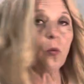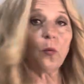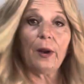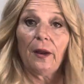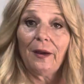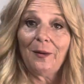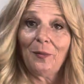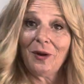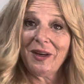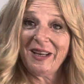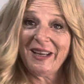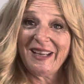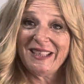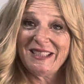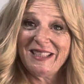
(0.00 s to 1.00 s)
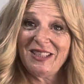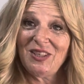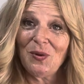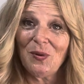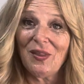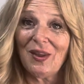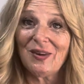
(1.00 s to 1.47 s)
around and we're going to
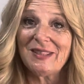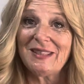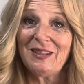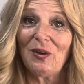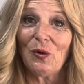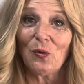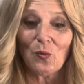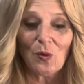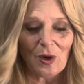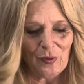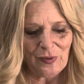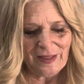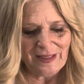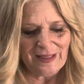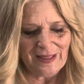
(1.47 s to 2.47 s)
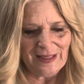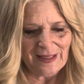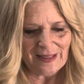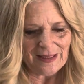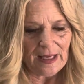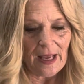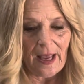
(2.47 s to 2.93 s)
continue with our silk
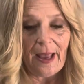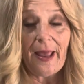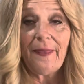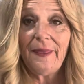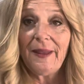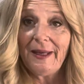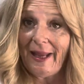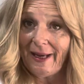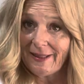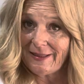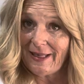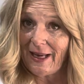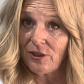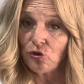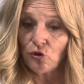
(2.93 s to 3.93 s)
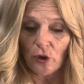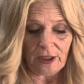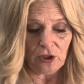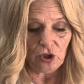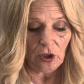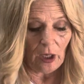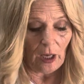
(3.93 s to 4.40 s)
roses. The next
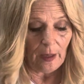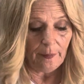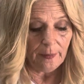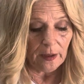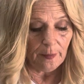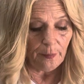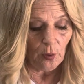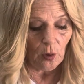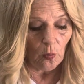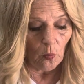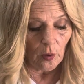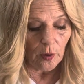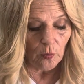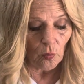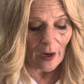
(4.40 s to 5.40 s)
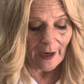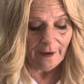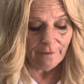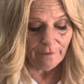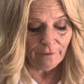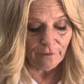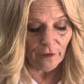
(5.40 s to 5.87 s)
hydrangea, I'm going to put one right
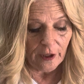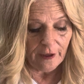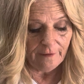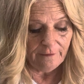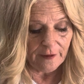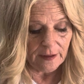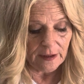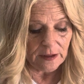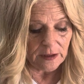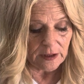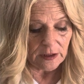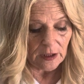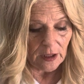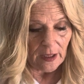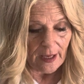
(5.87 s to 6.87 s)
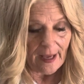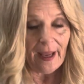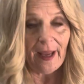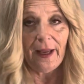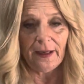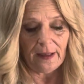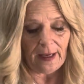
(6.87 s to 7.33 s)
in front of it
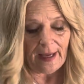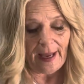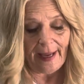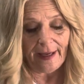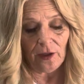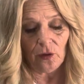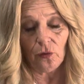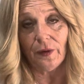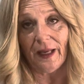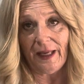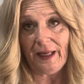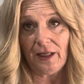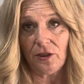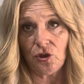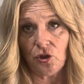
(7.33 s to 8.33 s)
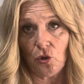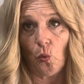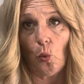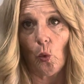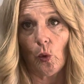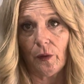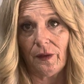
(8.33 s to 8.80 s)
and angled in
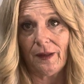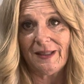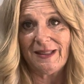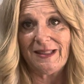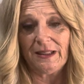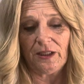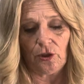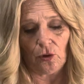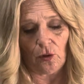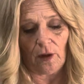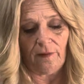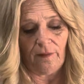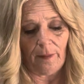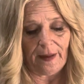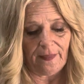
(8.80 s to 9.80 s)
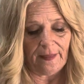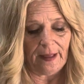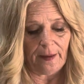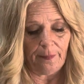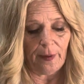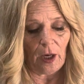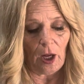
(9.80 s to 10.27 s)
toward the center of my
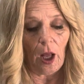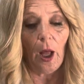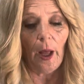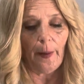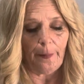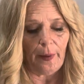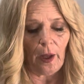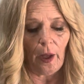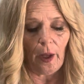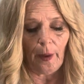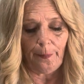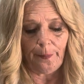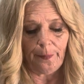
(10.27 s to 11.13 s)
thing, but up